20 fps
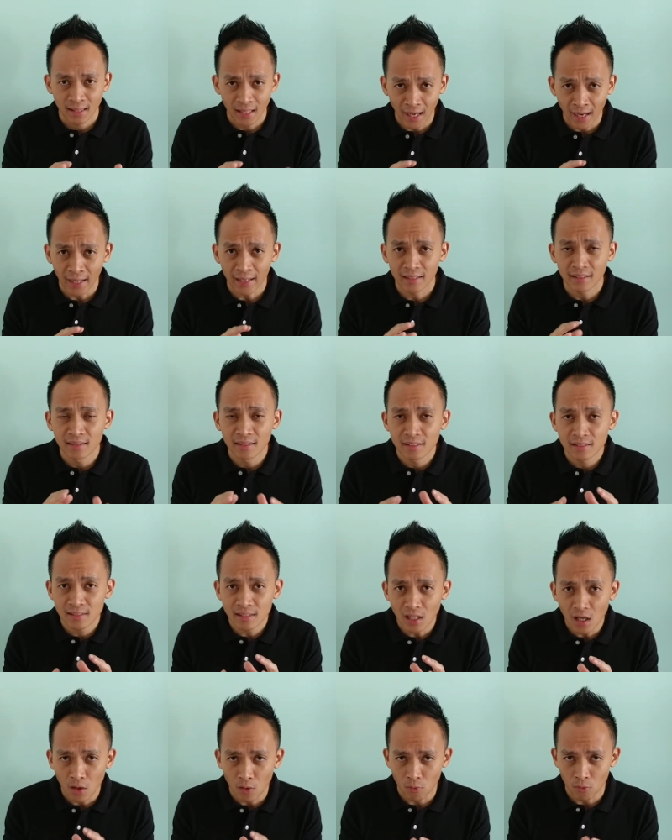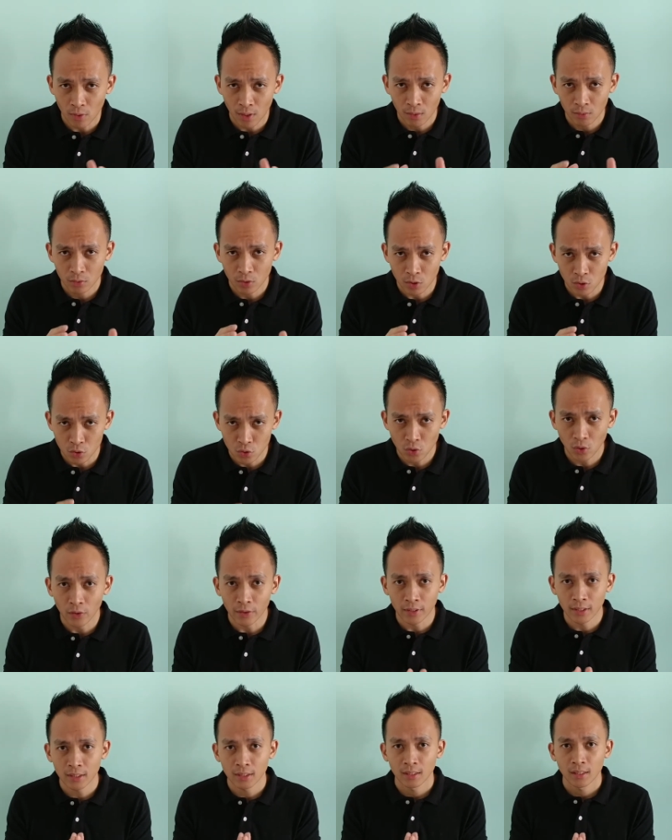tightness around the
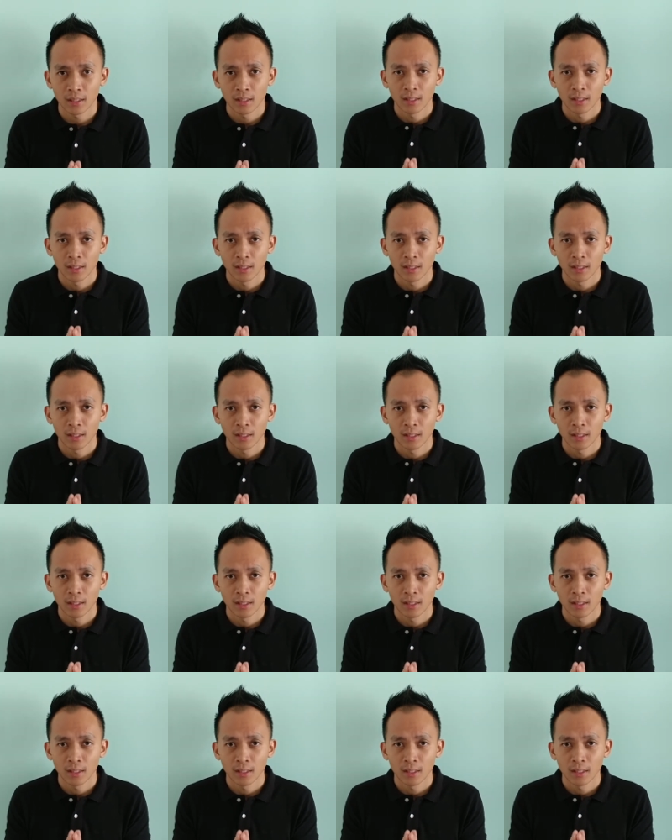joint,